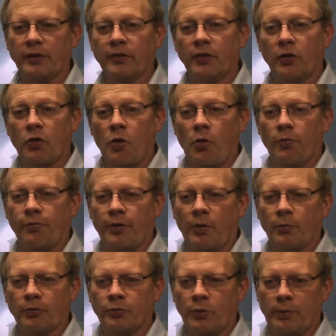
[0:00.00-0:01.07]
And then a cold
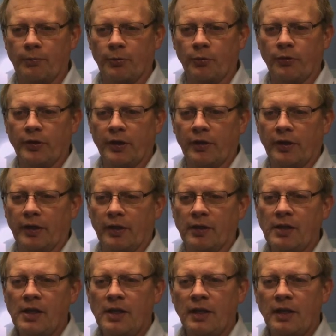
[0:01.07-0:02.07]
front will sweep through the area